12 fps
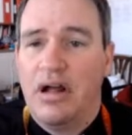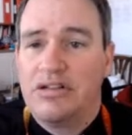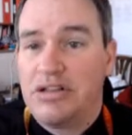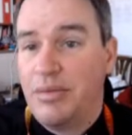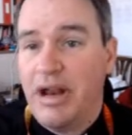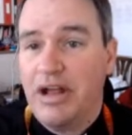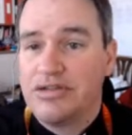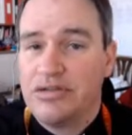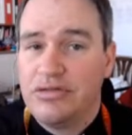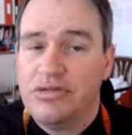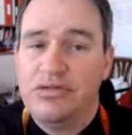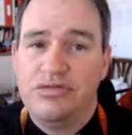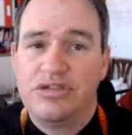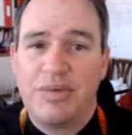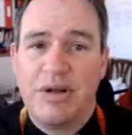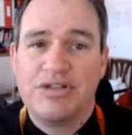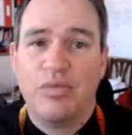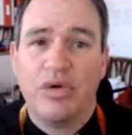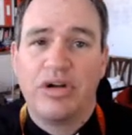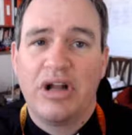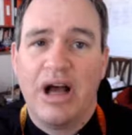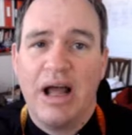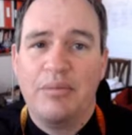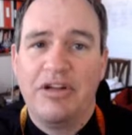somebody else who spends more
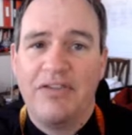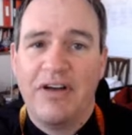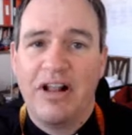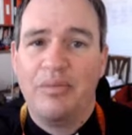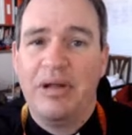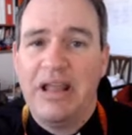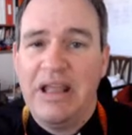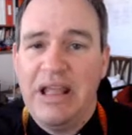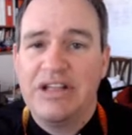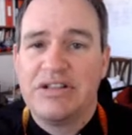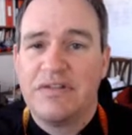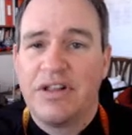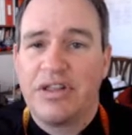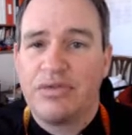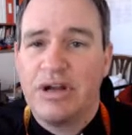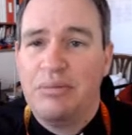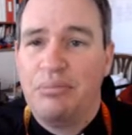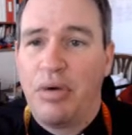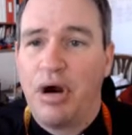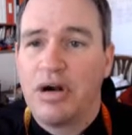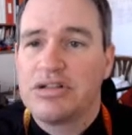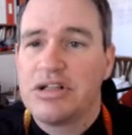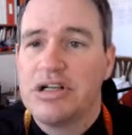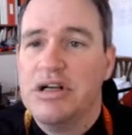time developing each of the 3
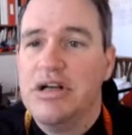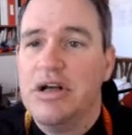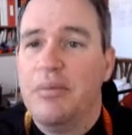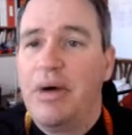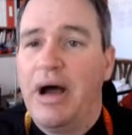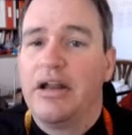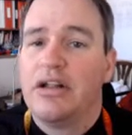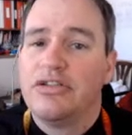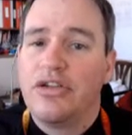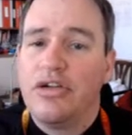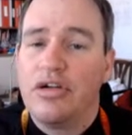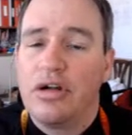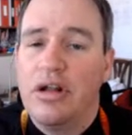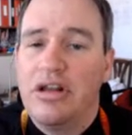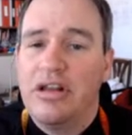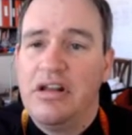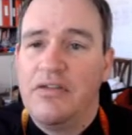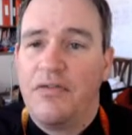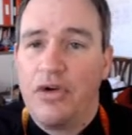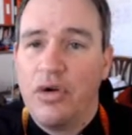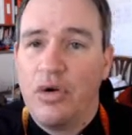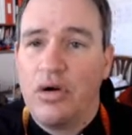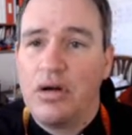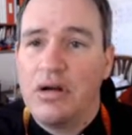parts. But so you're going to, for
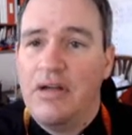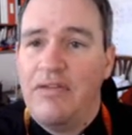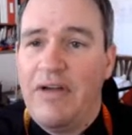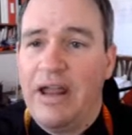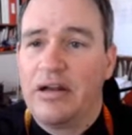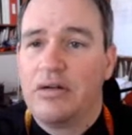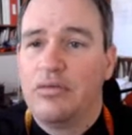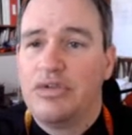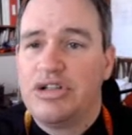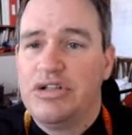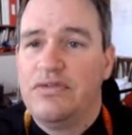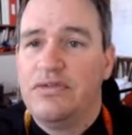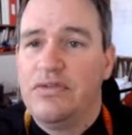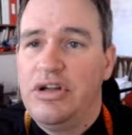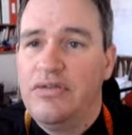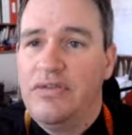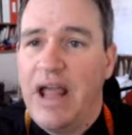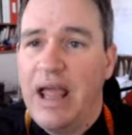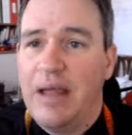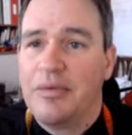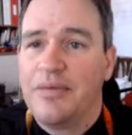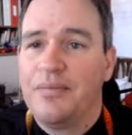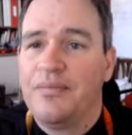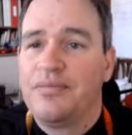your event, which you've named,
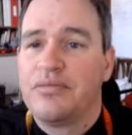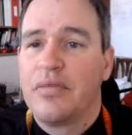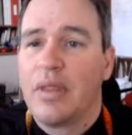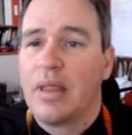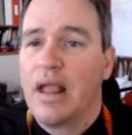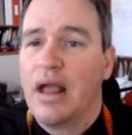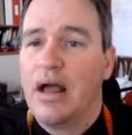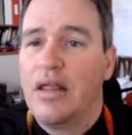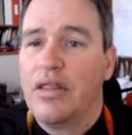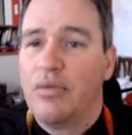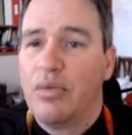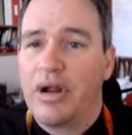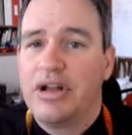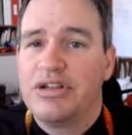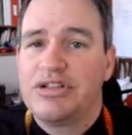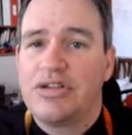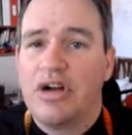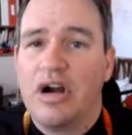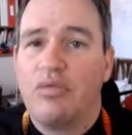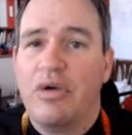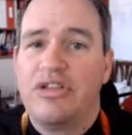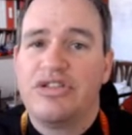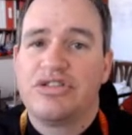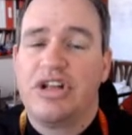we're going to start
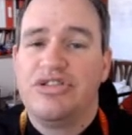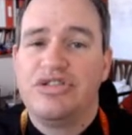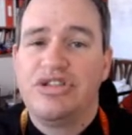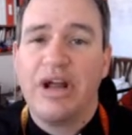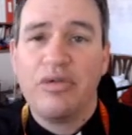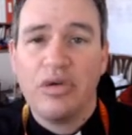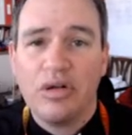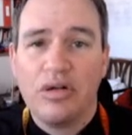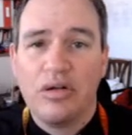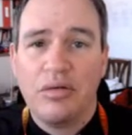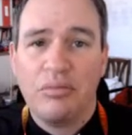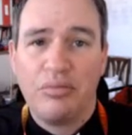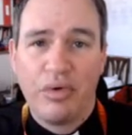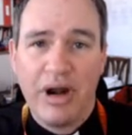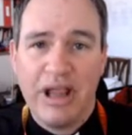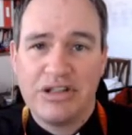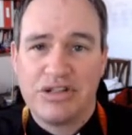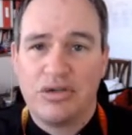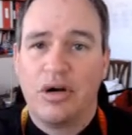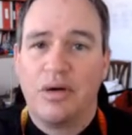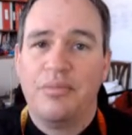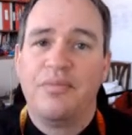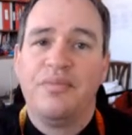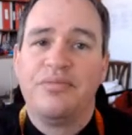with just a general brainstorm.